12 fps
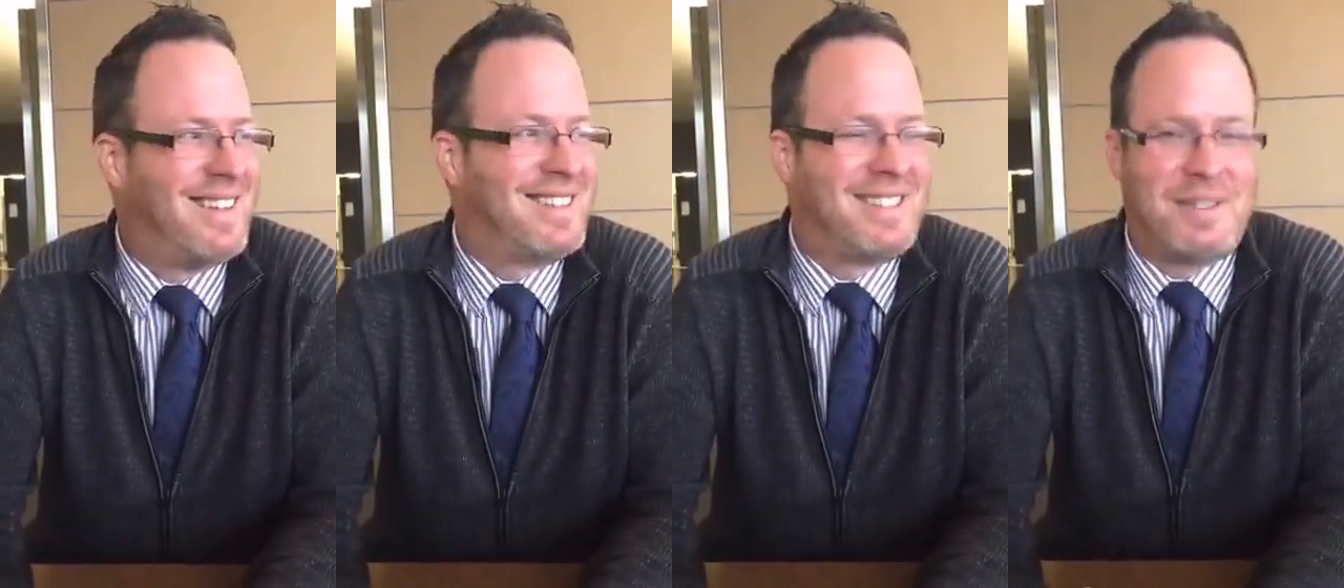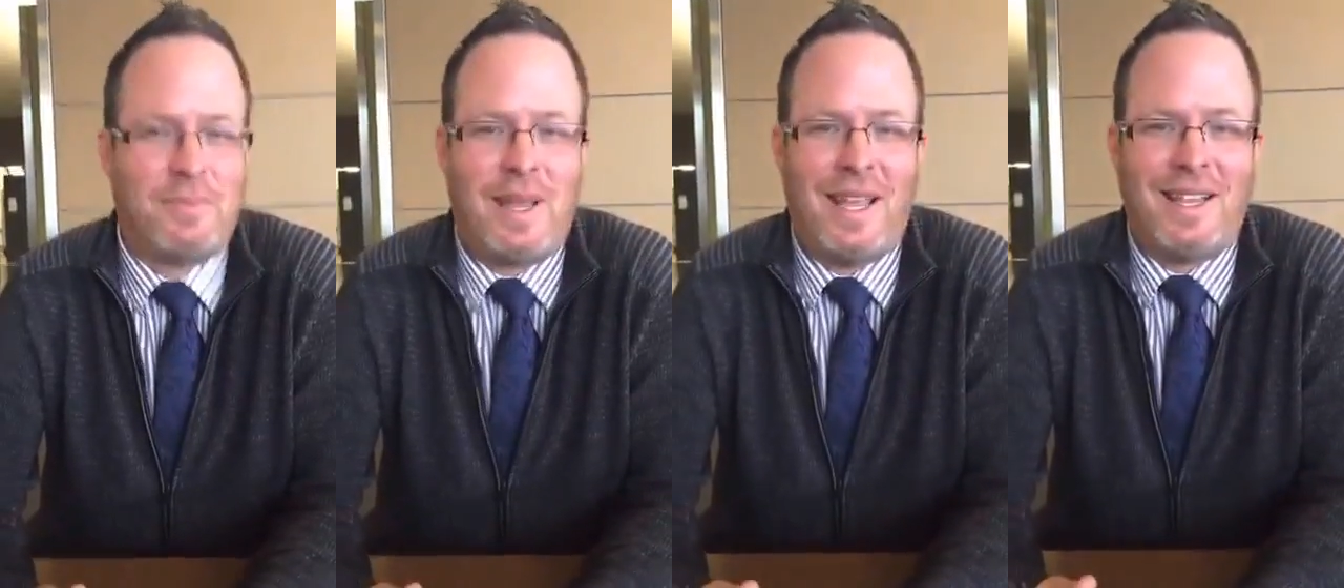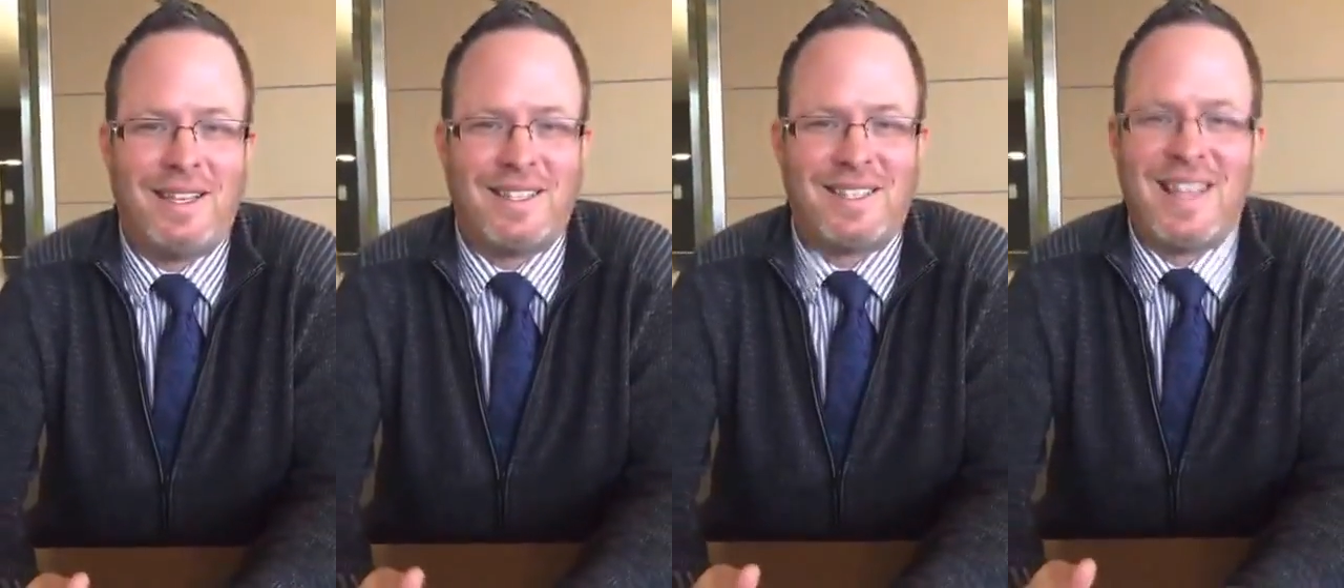It
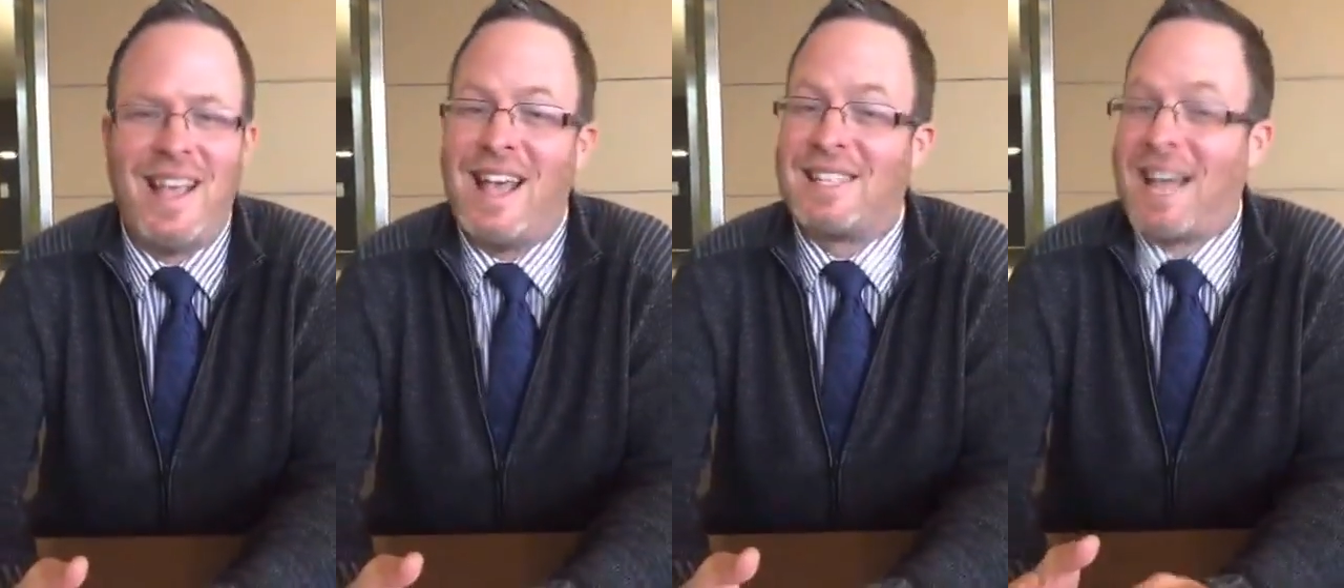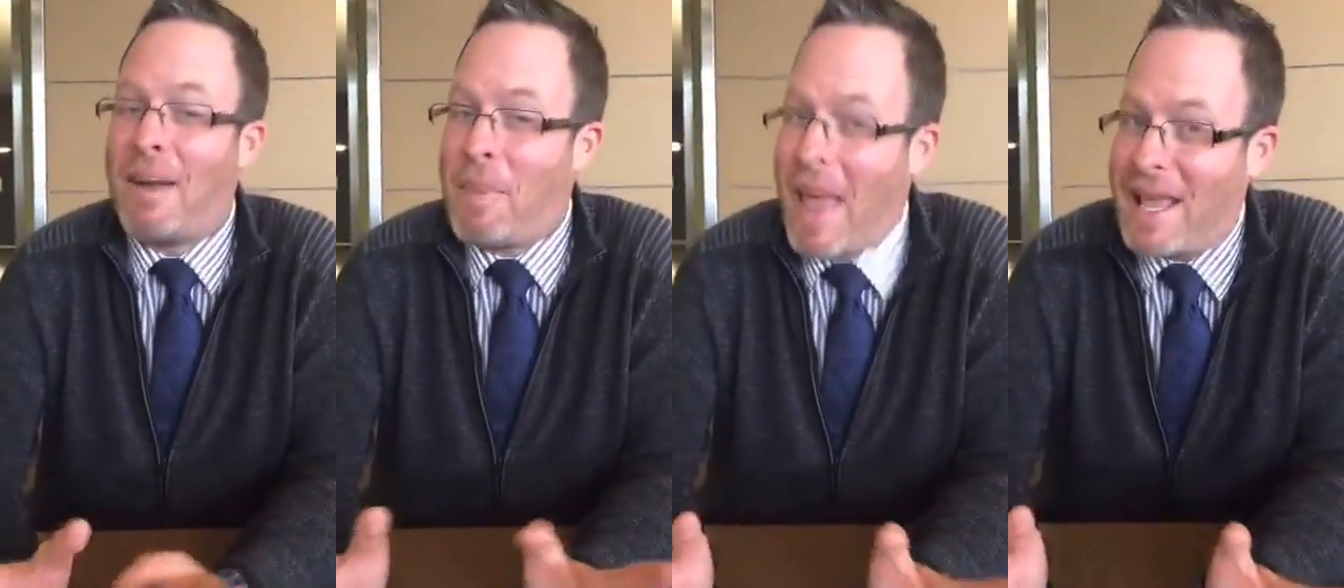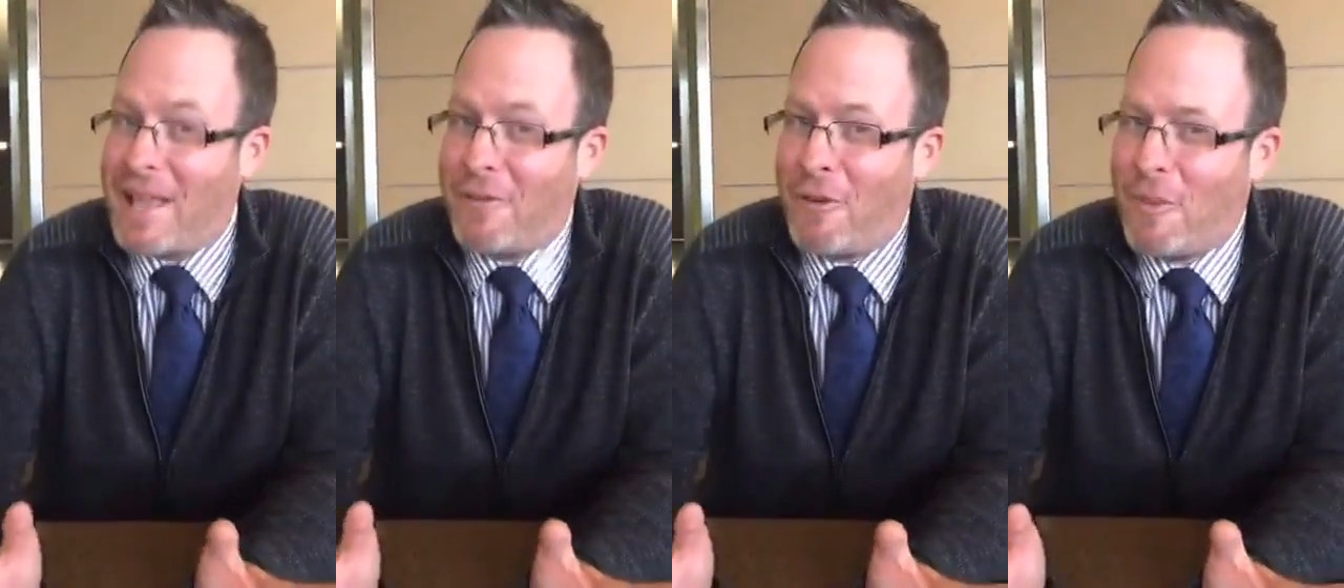means it's not
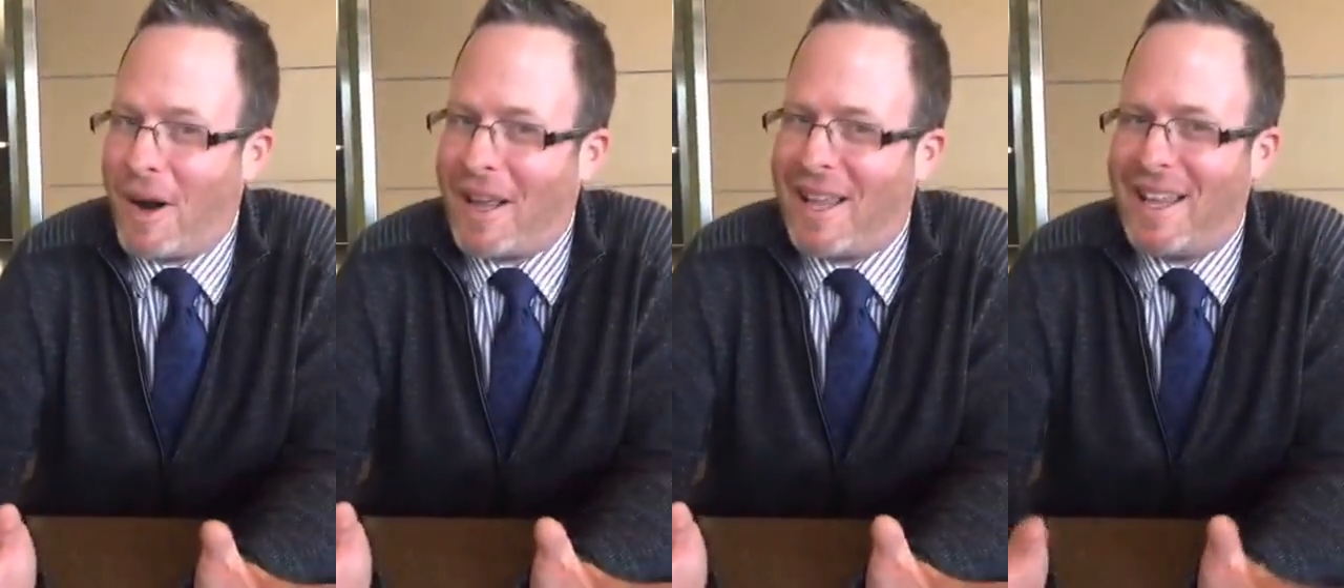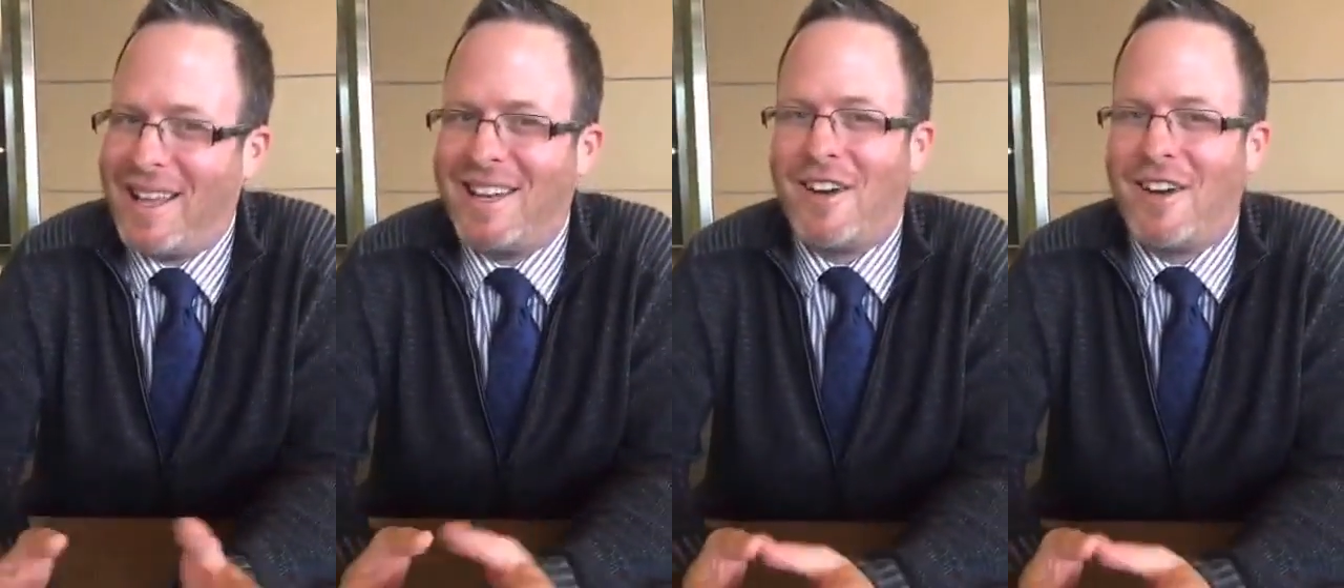begging for money.